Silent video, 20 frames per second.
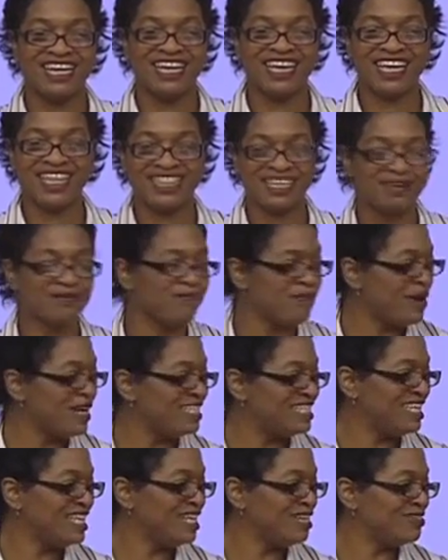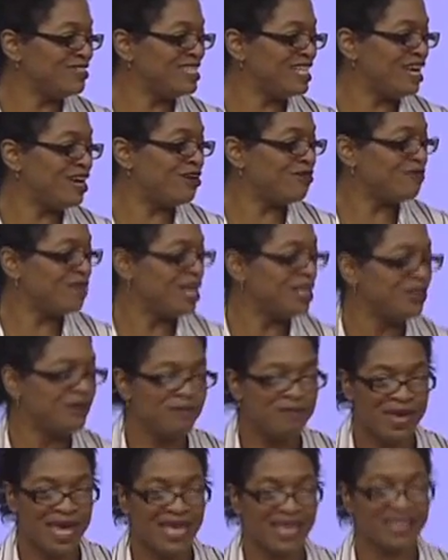and then bracing yourself and you
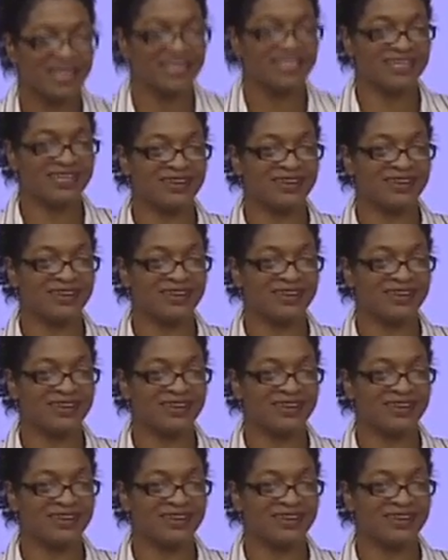bend.